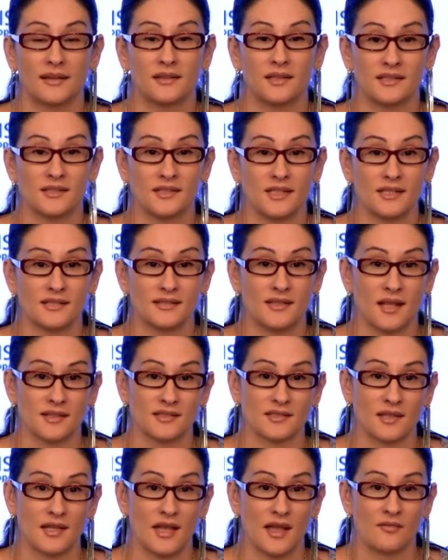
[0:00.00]
disease
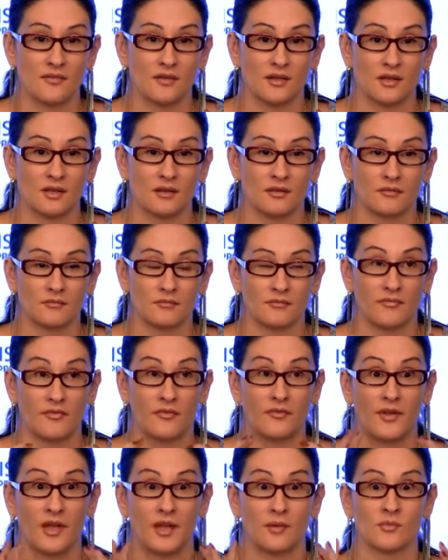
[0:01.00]
doesn't have a
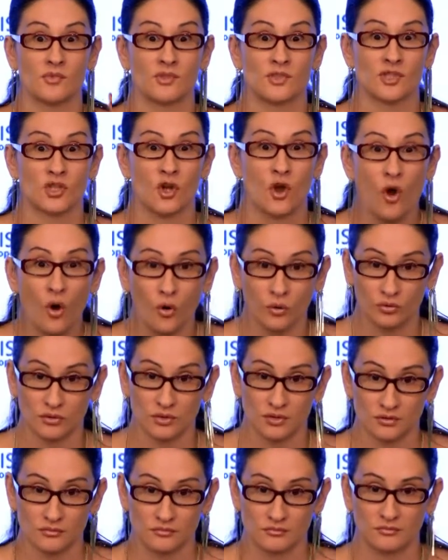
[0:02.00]
famous
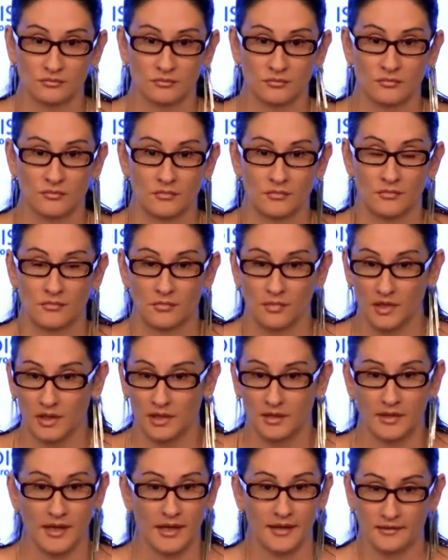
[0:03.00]
code
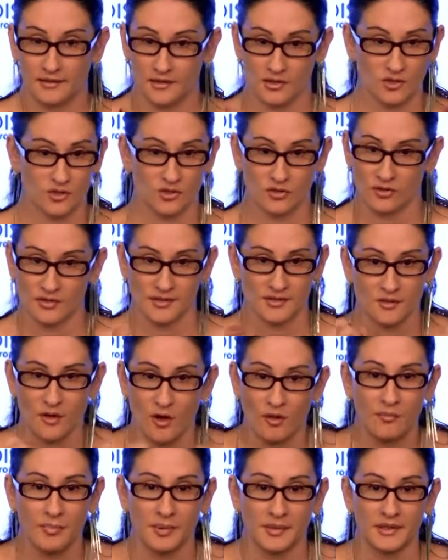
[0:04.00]
in that insurance
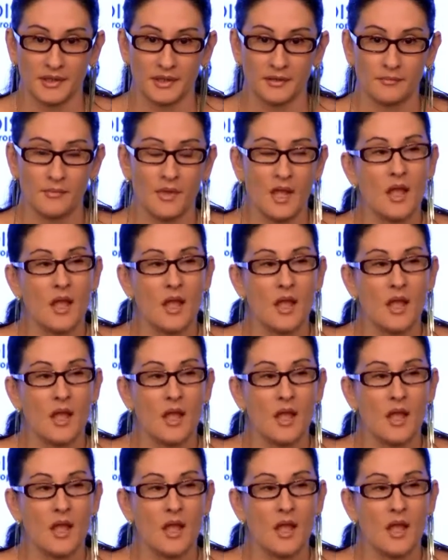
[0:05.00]
company.